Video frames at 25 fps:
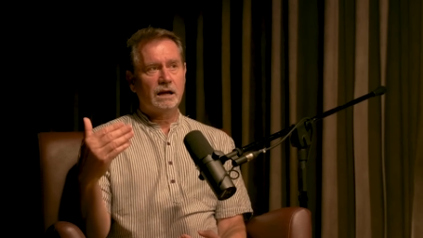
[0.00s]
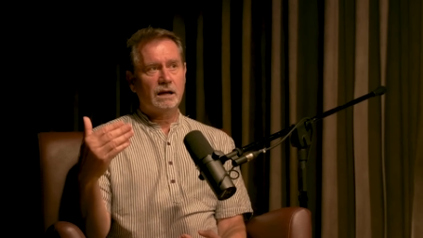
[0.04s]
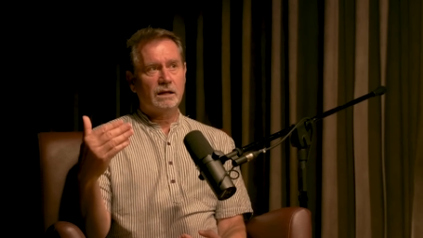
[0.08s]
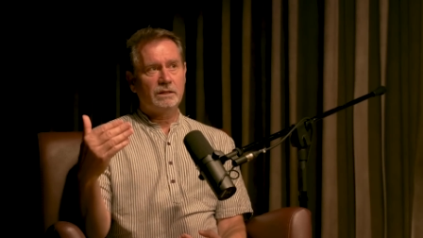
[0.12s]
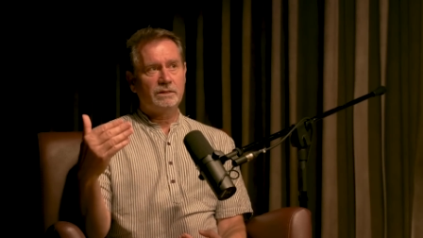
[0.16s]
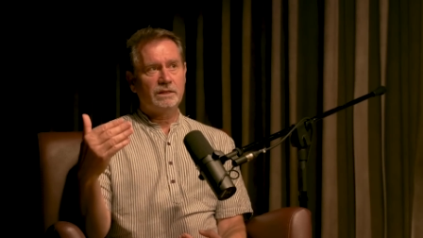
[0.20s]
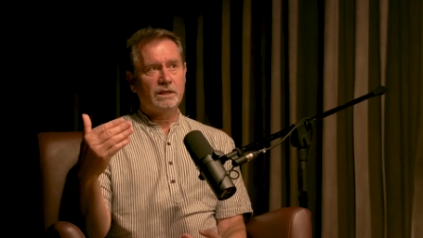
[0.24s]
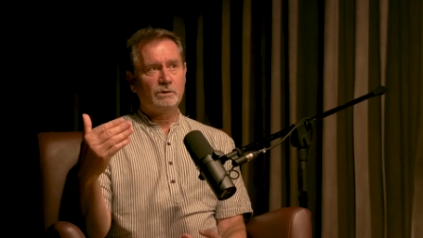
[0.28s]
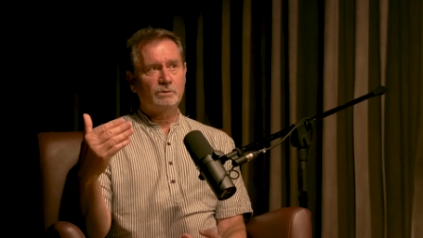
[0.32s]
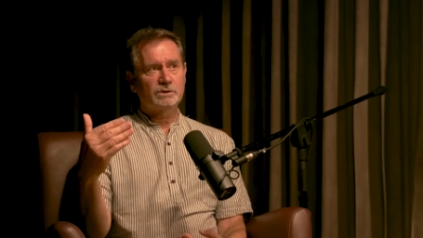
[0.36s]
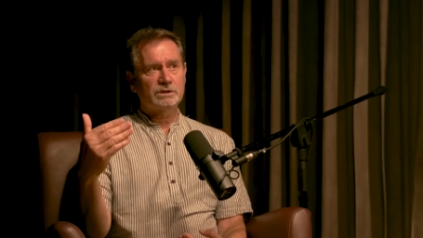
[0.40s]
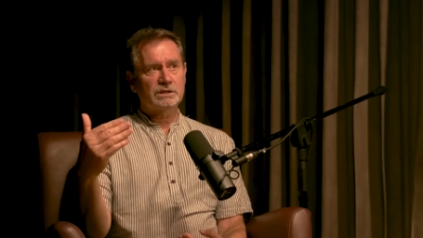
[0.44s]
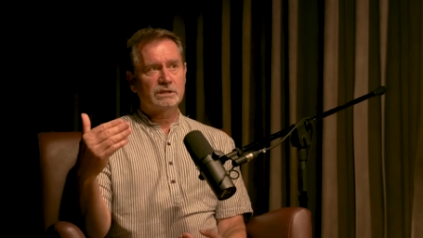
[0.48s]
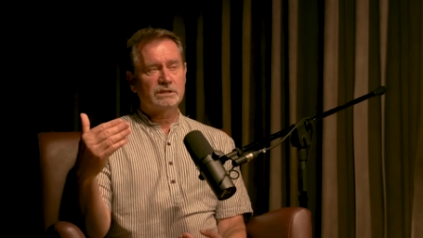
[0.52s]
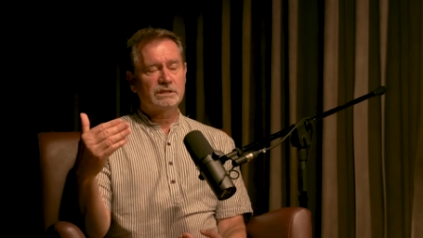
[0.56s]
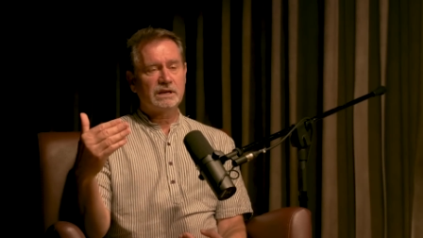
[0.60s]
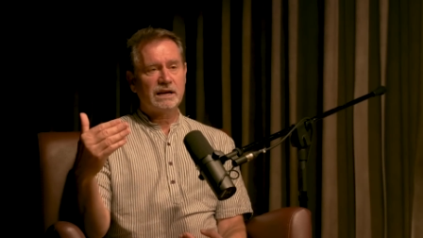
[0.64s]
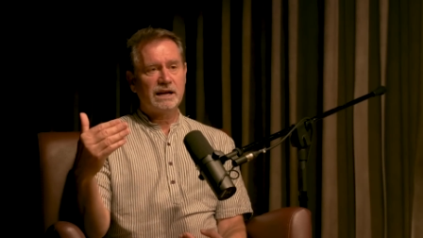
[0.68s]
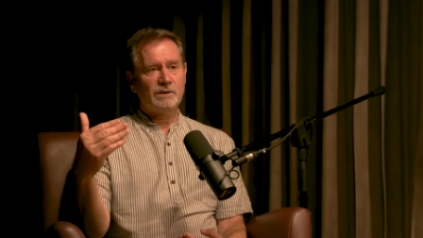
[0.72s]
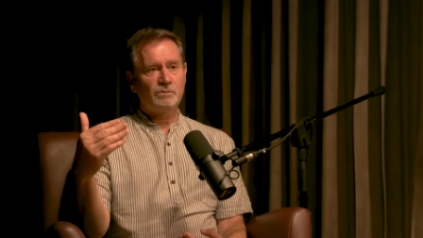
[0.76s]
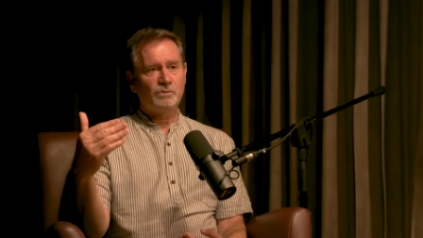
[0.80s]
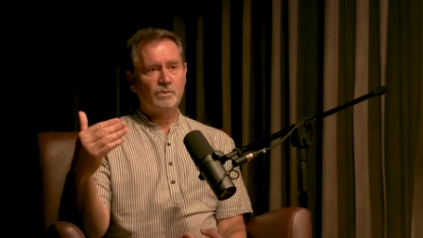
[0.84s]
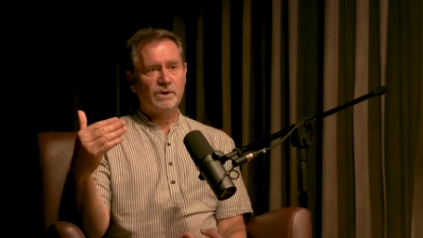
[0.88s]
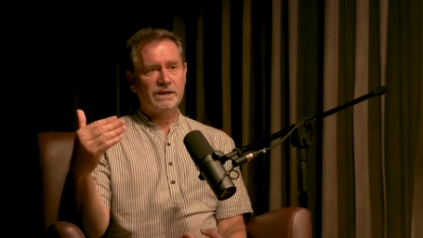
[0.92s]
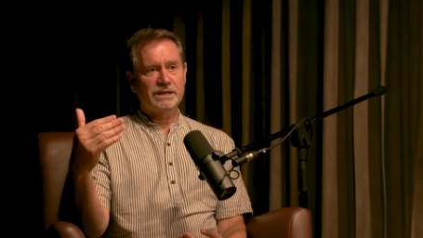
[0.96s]
there was a
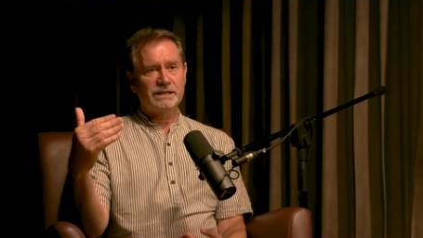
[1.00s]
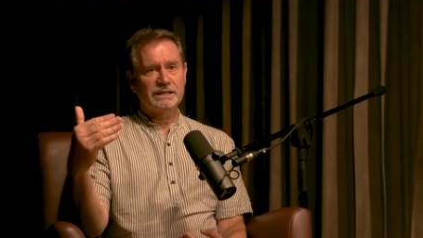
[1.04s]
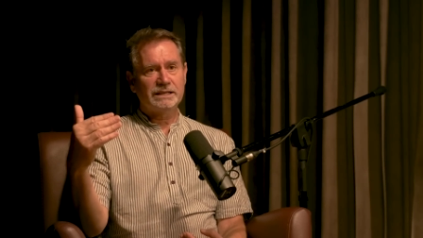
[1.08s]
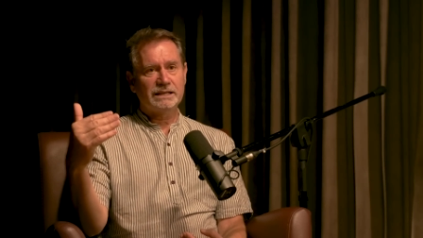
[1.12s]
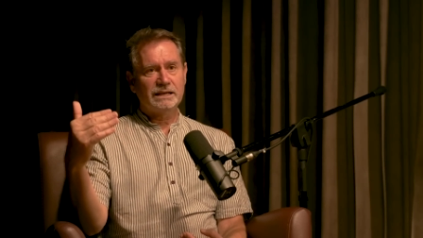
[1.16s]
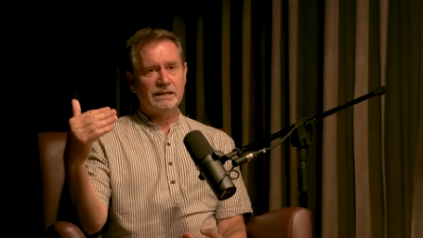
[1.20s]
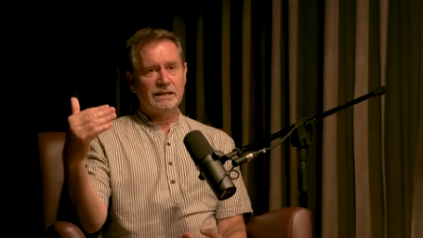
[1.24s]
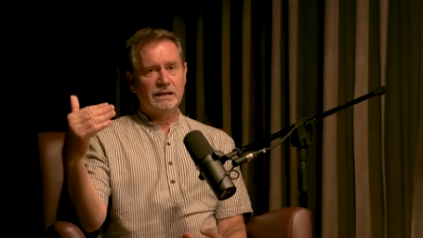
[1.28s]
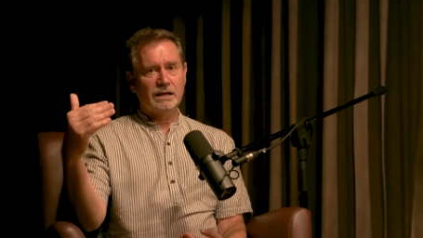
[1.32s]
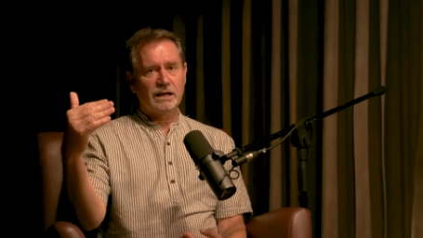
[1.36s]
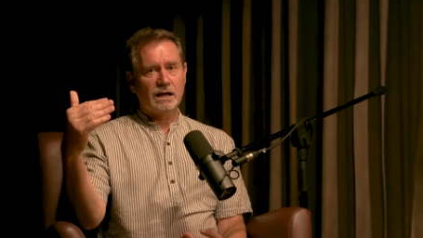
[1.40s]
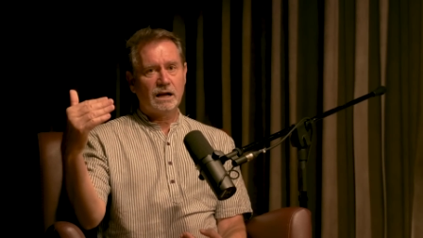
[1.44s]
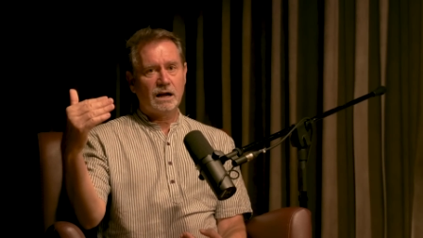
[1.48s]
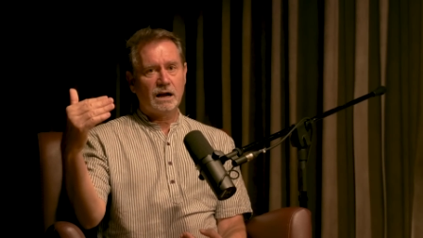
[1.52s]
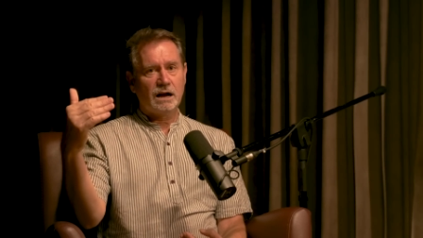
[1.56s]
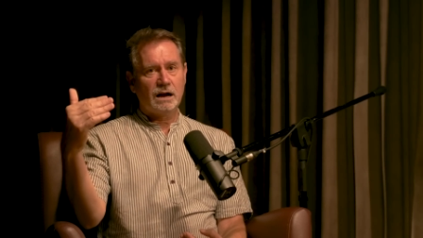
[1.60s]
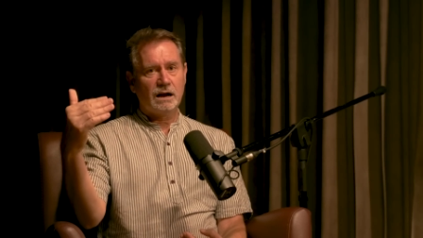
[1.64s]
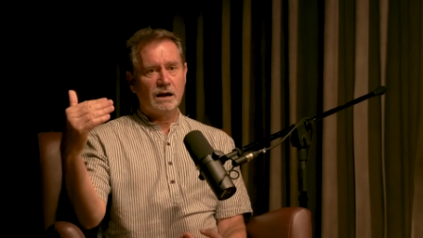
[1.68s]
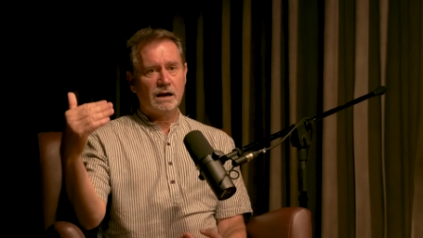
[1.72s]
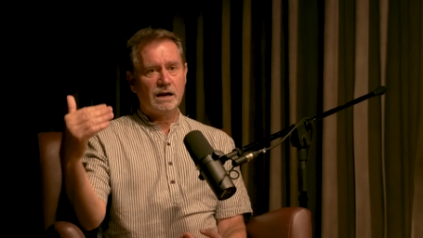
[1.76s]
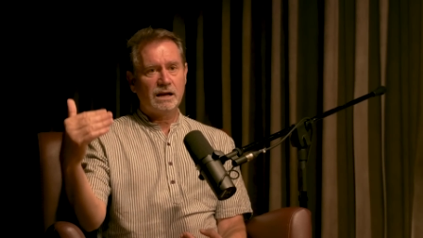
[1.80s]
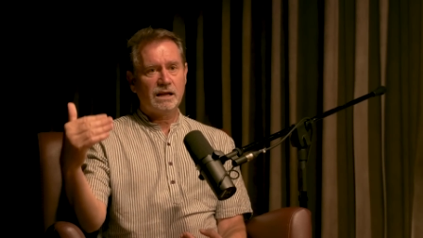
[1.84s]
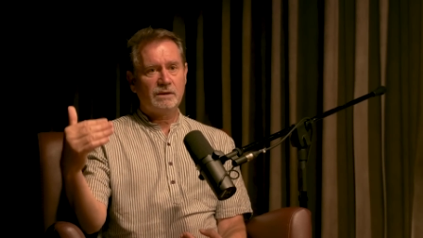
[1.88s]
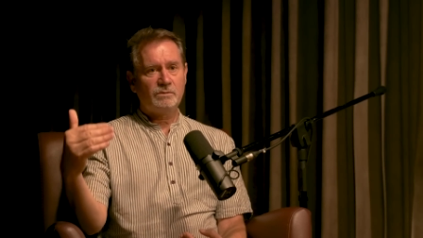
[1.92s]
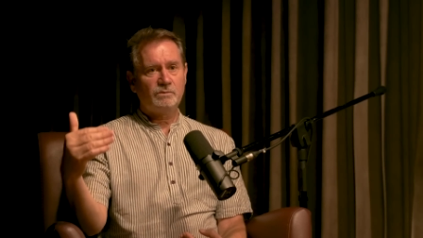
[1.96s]
time when
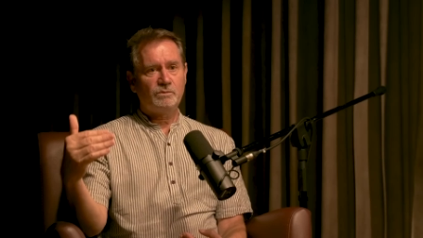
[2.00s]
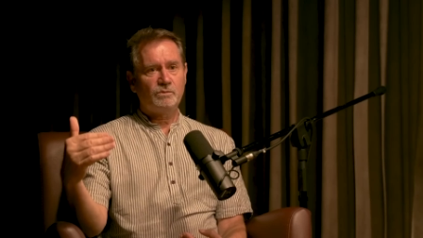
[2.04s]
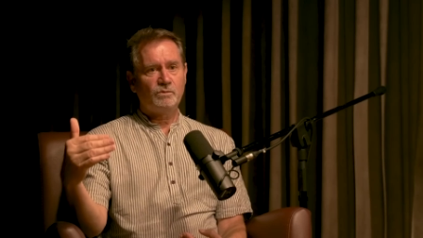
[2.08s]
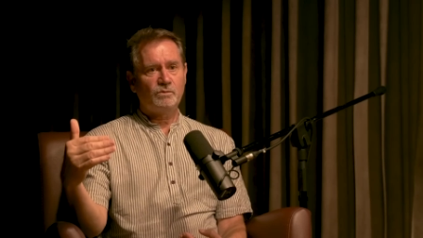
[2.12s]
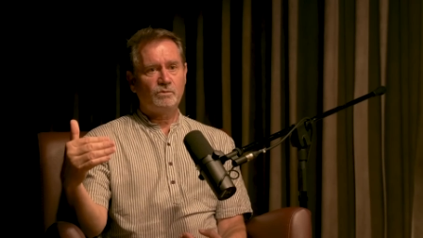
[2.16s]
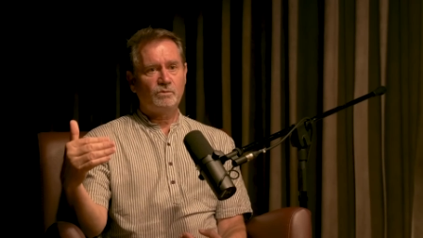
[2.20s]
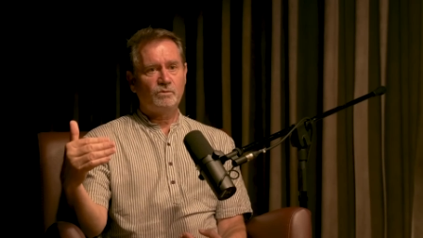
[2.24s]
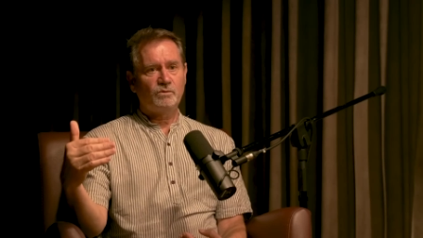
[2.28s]
I,